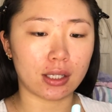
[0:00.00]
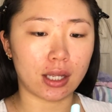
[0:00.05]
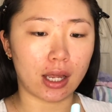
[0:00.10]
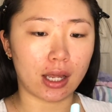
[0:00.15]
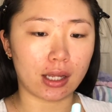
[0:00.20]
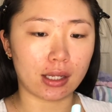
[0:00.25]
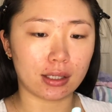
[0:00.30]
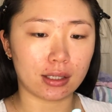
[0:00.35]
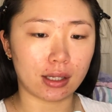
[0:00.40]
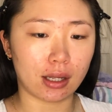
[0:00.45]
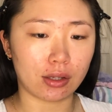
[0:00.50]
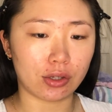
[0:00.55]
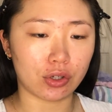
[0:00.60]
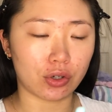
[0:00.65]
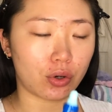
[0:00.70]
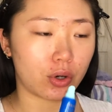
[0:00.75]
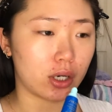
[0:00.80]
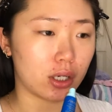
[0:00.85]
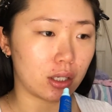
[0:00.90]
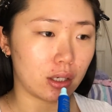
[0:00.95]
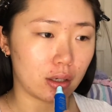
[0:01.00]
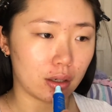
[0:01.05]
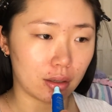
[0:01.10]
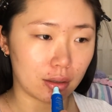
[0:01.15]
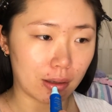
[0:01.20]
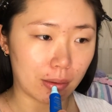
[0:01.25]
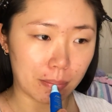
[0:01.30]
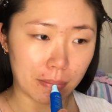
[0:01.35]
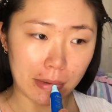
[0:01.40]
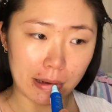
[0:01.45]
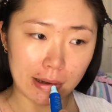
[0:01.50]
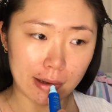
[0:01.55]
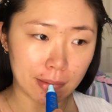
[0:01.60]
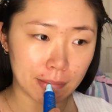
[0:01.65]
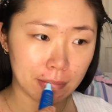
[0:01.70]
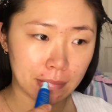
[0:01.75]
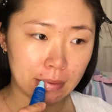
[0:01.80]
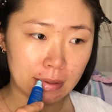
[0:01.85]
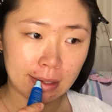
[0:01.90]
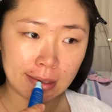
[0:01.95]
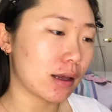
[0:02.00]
a sunscreen lip balm.